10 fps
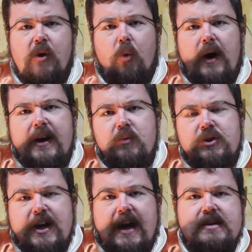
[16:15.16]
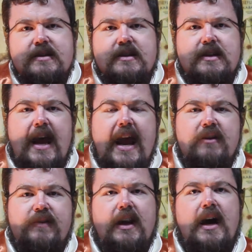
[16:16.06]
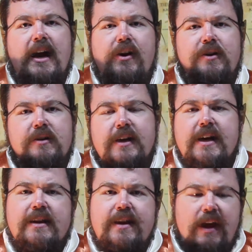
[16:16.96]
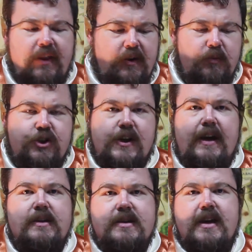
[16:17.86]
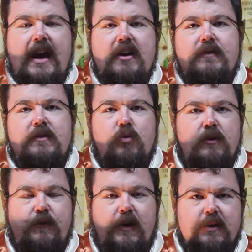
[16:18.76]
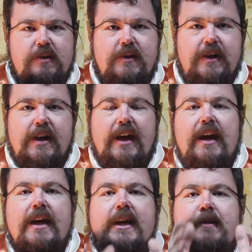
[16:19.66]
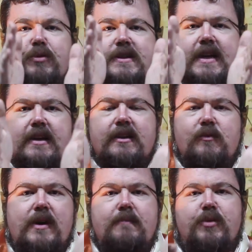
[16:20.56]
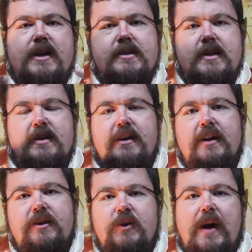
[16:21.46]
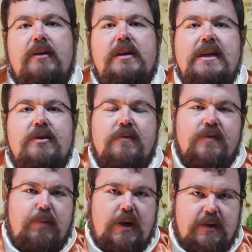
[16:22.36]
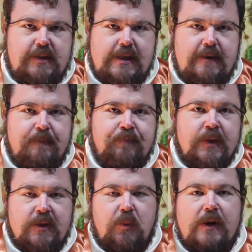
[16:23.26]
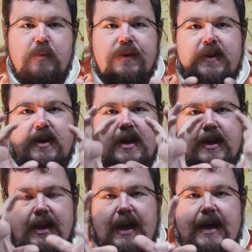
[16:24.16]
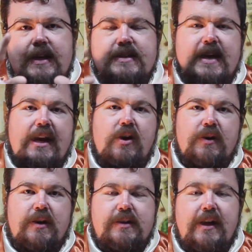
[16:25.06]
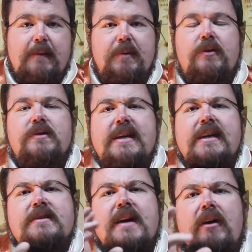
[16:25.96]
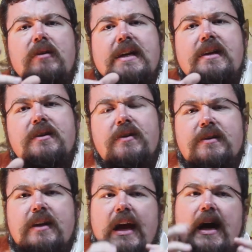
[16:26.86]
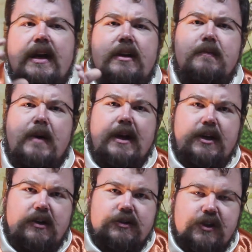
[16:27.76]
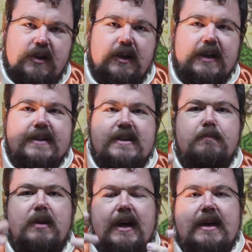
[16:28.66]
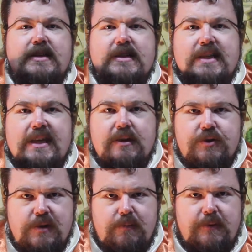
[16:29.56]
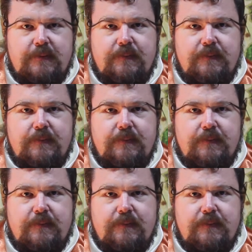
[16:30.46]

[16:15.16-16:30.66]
one which has the head of a lion on it, the other which has the head of a wolf on it. And I present the one bracer to our leader of the party, the one with the lion's head on it, because he is our leader and the lion in my culture symbolizes leadership.